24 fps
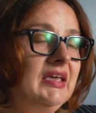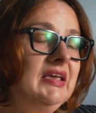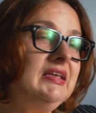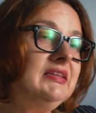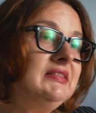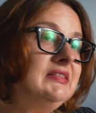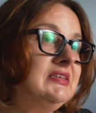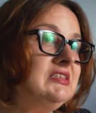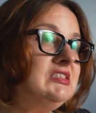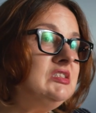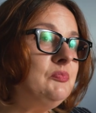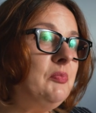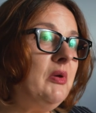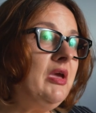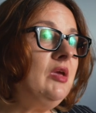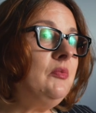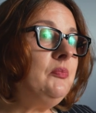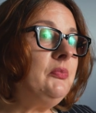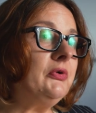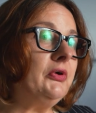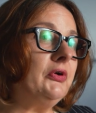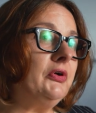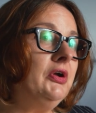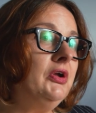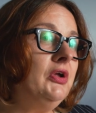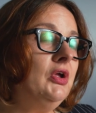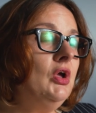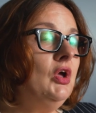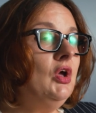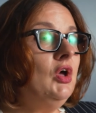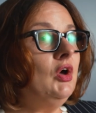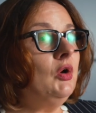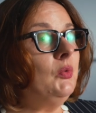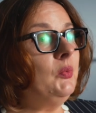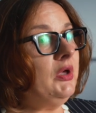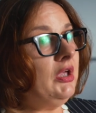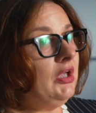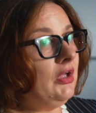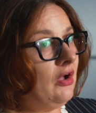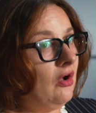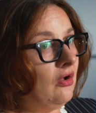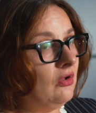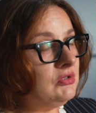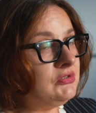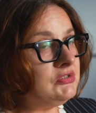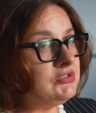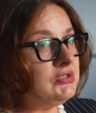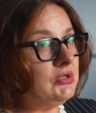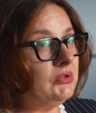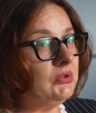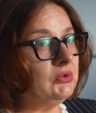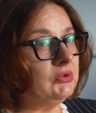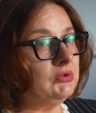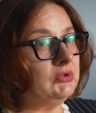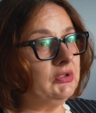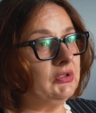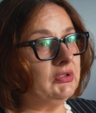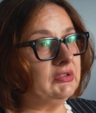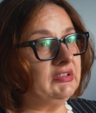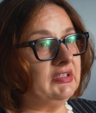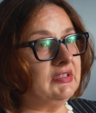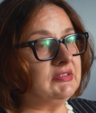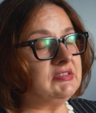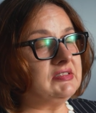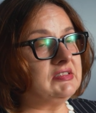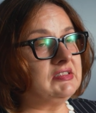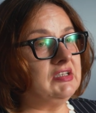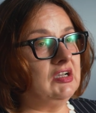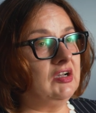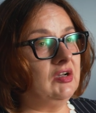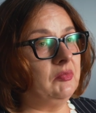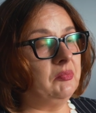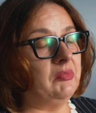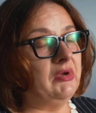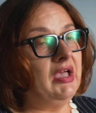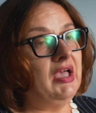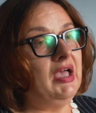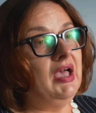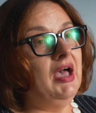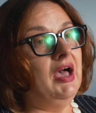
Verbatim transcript: In this paper, we also looked at some